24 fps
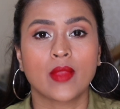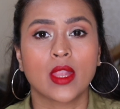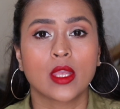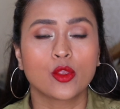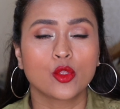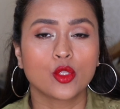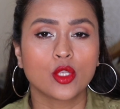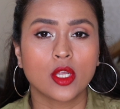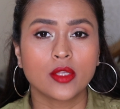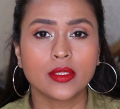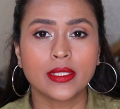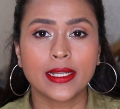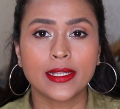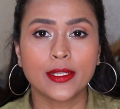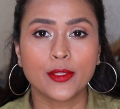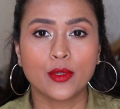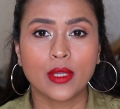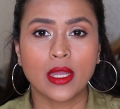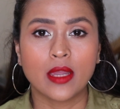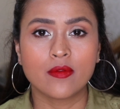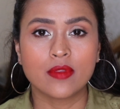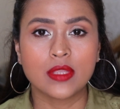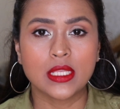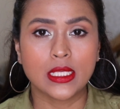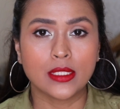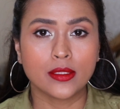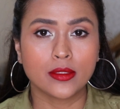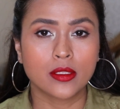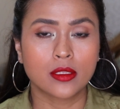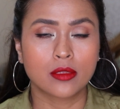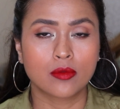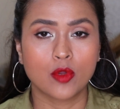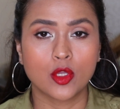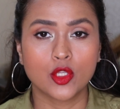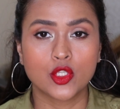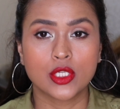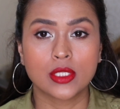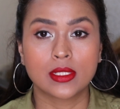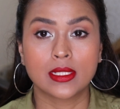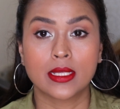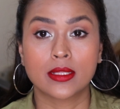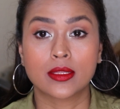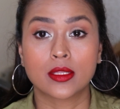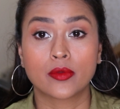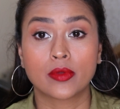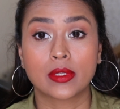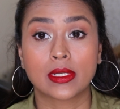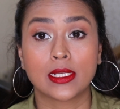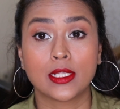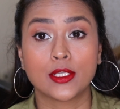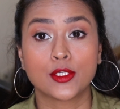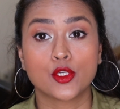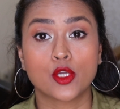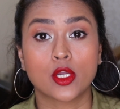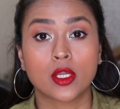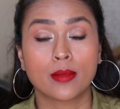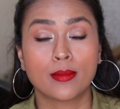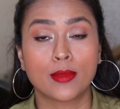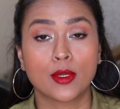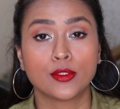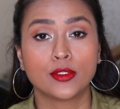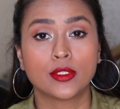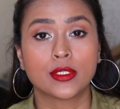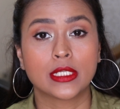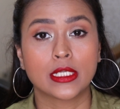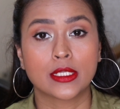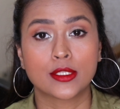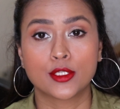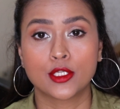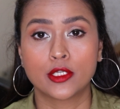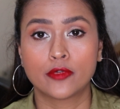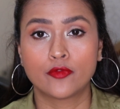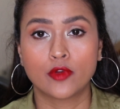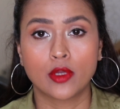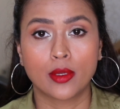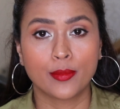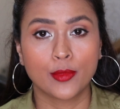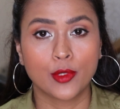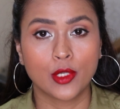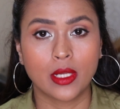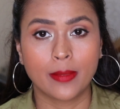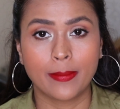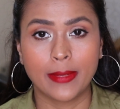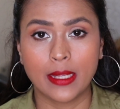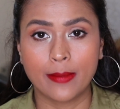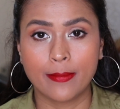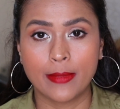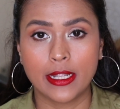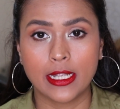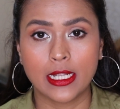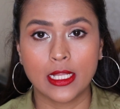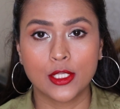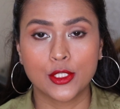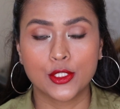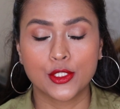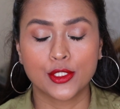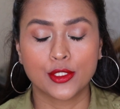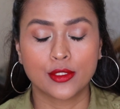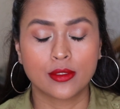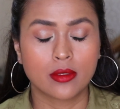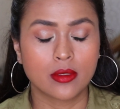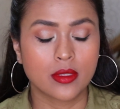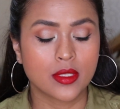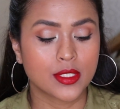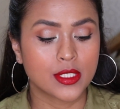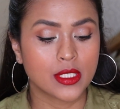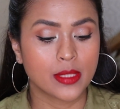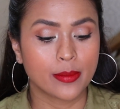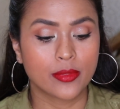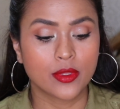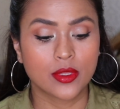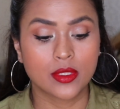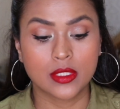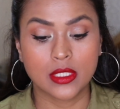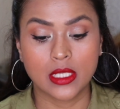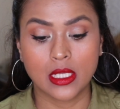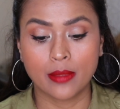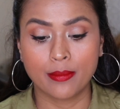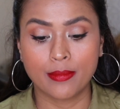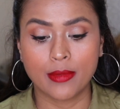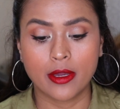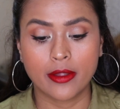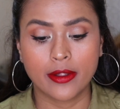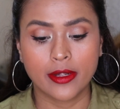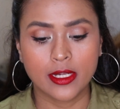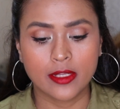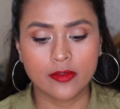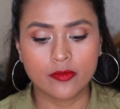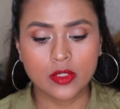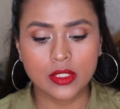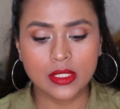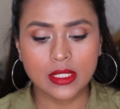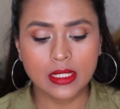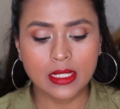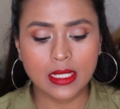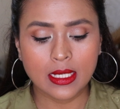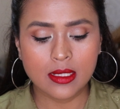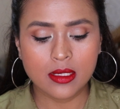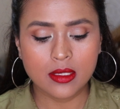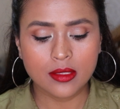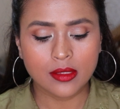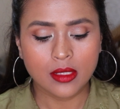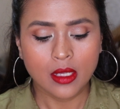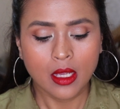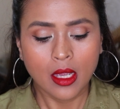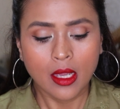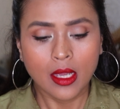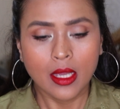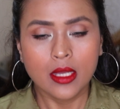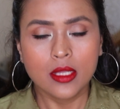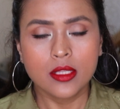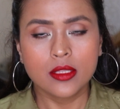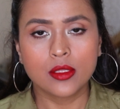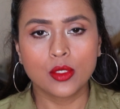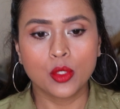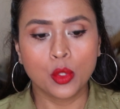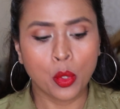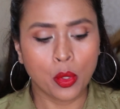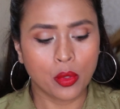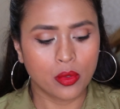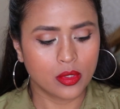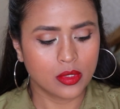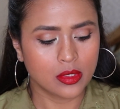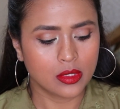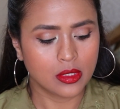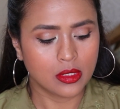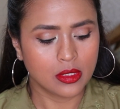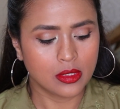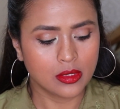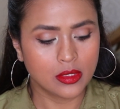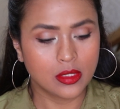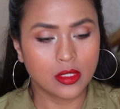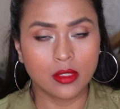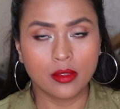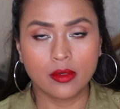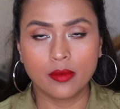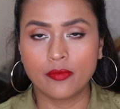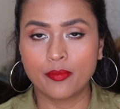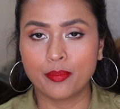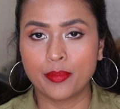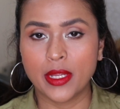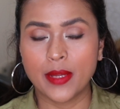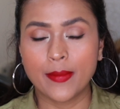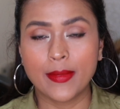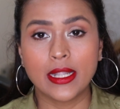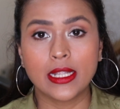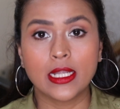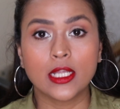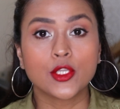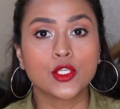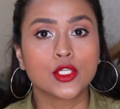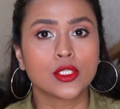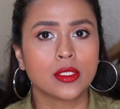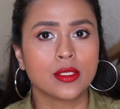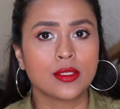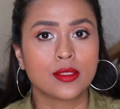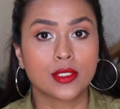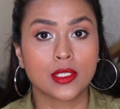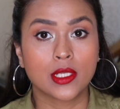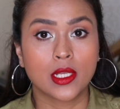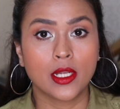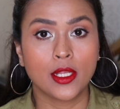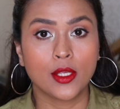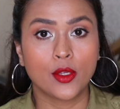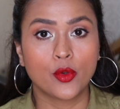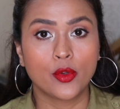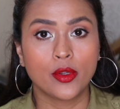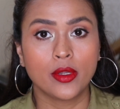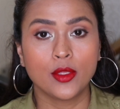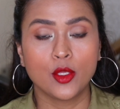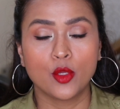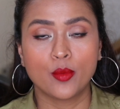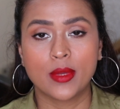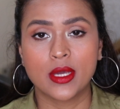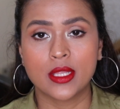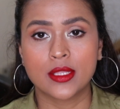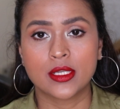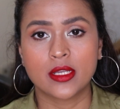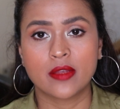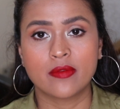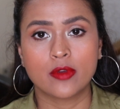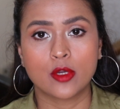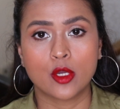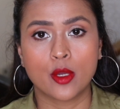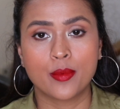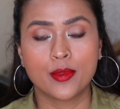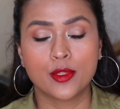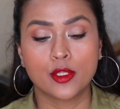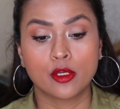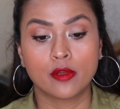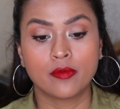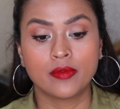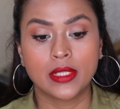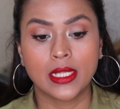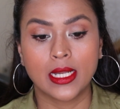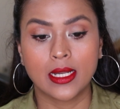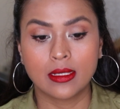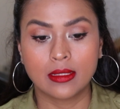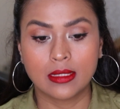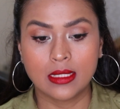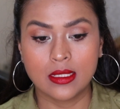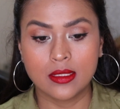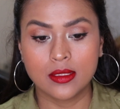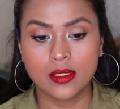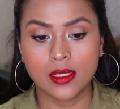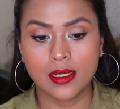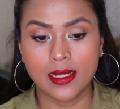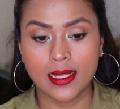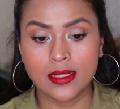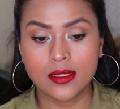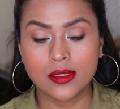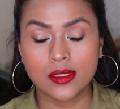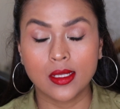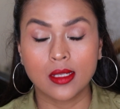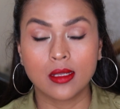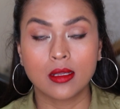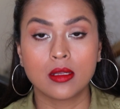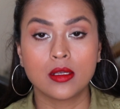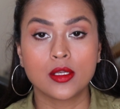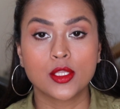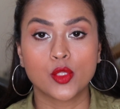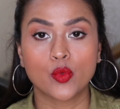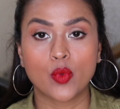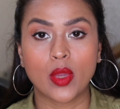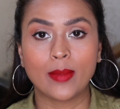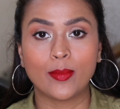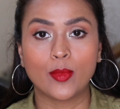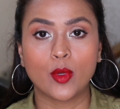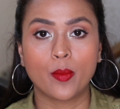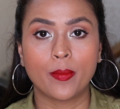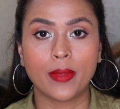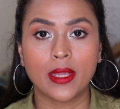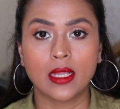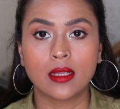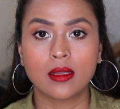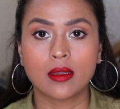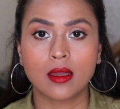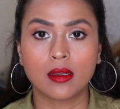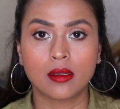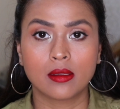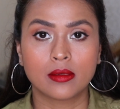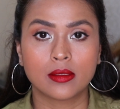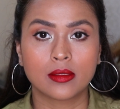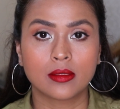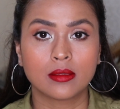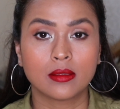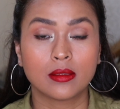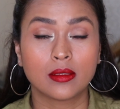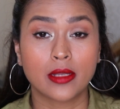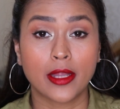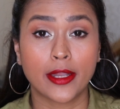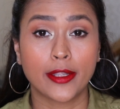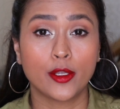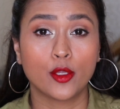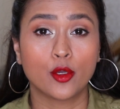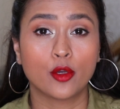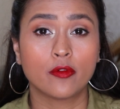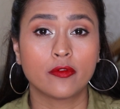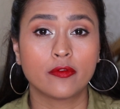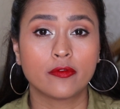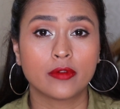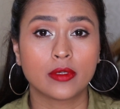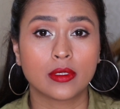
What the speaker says: So now that you have seen the swatches, let's quickly talk about the texture, formula, pigmentation, staying power and everything else. So the pigmentation is really good. You must have observed that these are like single swipe opaque color kind of